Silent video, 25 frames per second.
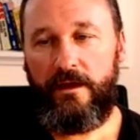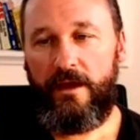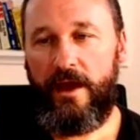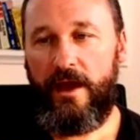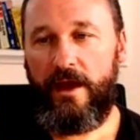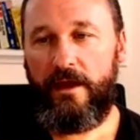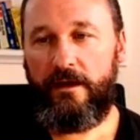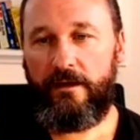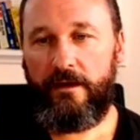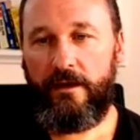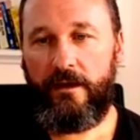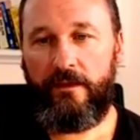
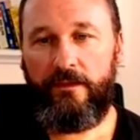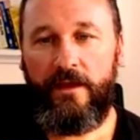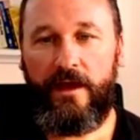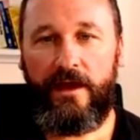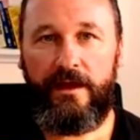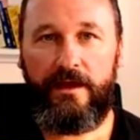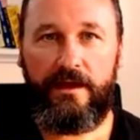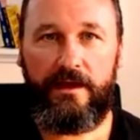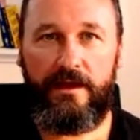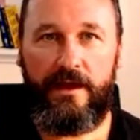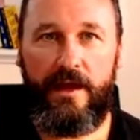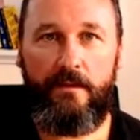and they
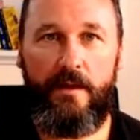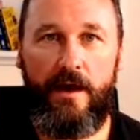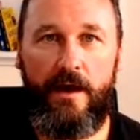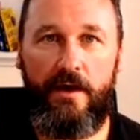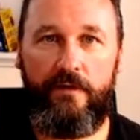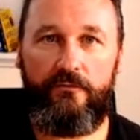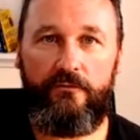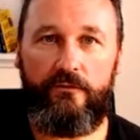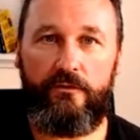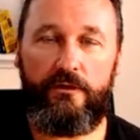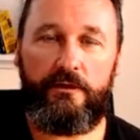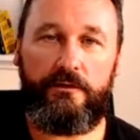could come
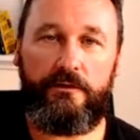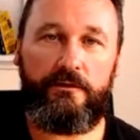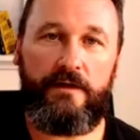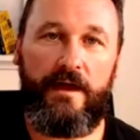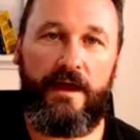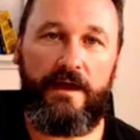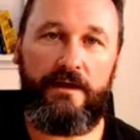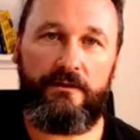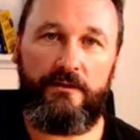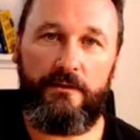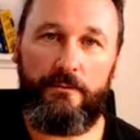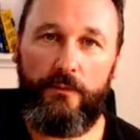over and
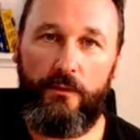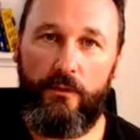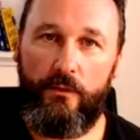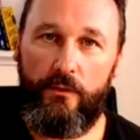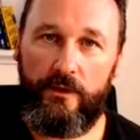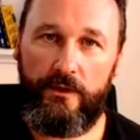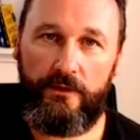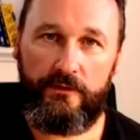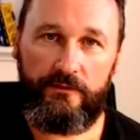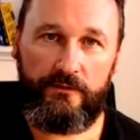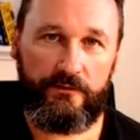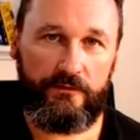take the
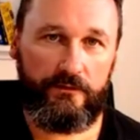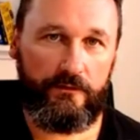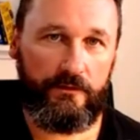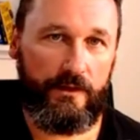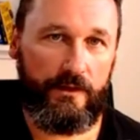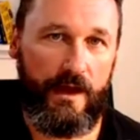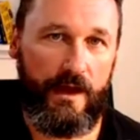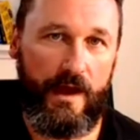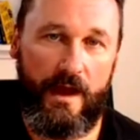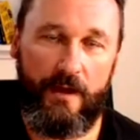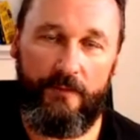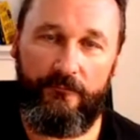boys
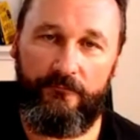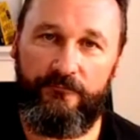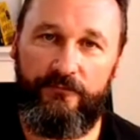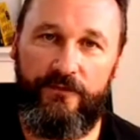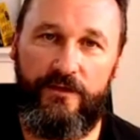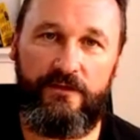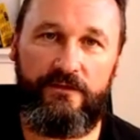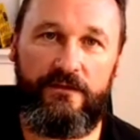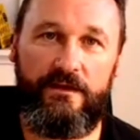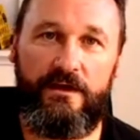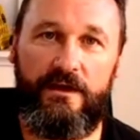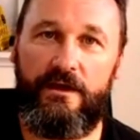
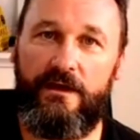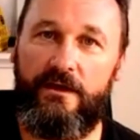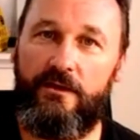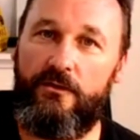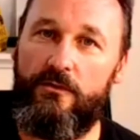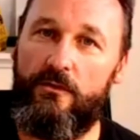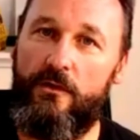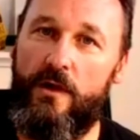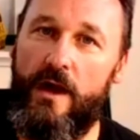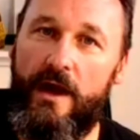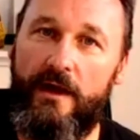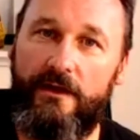fishing
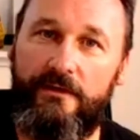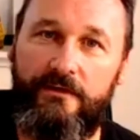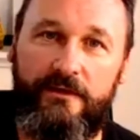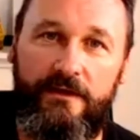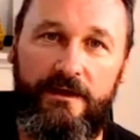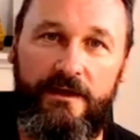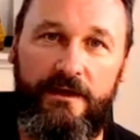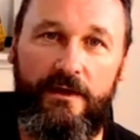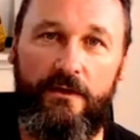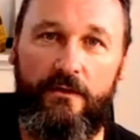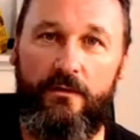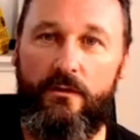or
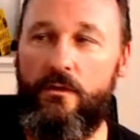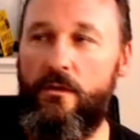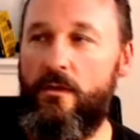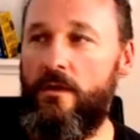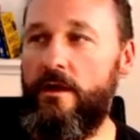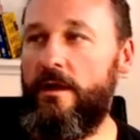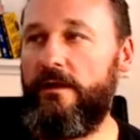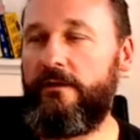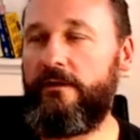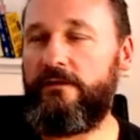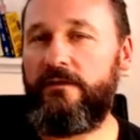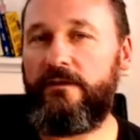hunting or
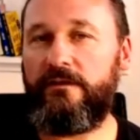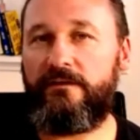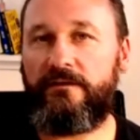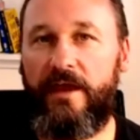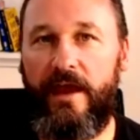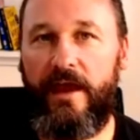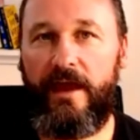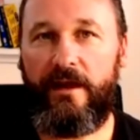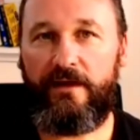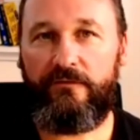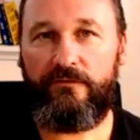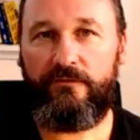just
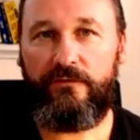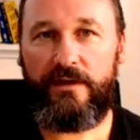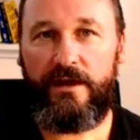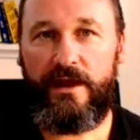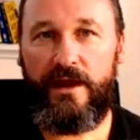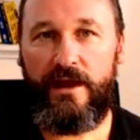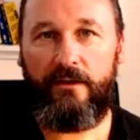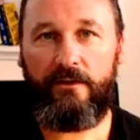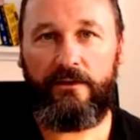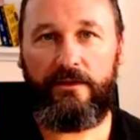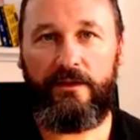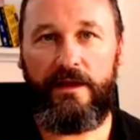out every
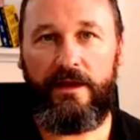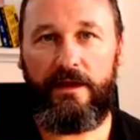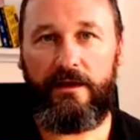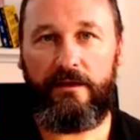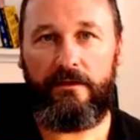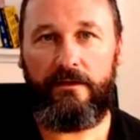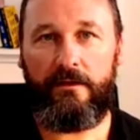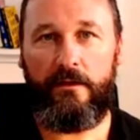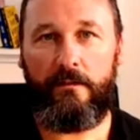now and then.